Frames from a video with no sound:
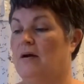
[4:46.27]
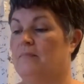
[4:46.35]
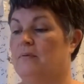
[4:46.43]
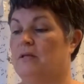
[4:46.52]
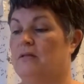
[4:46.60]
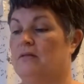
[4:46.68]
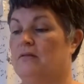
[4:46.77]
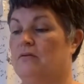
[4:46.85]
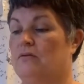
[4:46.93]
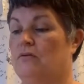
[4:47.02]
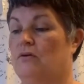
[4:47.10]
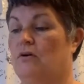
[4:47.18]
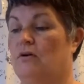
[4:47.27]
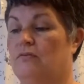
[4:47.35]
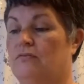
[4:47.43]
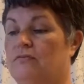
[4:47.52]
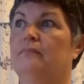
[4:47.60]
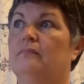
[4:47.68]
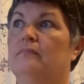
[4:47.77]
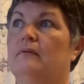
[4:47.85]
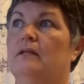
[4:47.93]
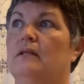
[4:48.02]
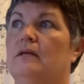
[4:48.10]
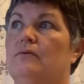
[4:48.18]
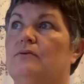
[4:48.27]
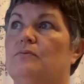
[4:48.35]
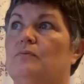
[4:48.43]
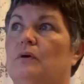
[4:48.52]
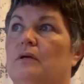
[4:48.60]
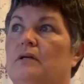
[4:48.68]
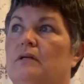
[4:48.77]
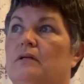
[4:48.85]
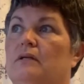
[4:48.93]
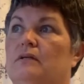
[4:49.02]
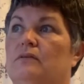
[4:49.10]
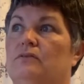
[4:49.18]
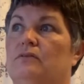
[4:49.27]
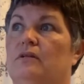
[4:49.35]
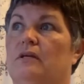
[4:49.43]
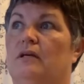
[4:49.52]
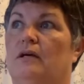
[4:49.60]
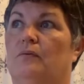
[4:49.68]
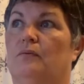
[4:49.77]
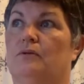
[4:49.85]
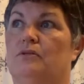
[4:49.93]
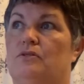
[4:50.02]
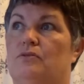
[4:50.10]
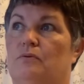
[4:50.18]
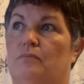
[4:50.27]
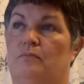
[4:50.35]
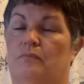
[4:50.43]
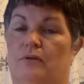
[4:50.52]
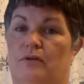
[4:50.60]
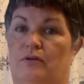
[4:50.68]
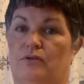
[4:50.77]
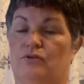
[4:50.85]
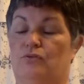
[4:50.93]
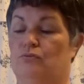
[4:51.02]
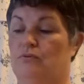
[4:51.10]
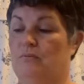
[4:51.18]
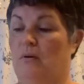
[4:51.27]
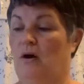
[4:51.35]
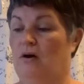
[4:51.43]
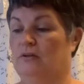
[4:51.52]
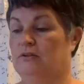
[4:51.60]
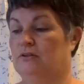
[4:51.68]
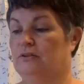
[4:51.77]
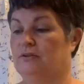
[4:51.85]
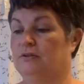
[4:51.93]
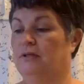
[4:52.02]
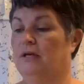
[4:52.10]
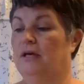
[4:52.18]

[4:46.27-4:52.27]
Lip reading: In craft, there is one little thing I want to do with a jewelry box.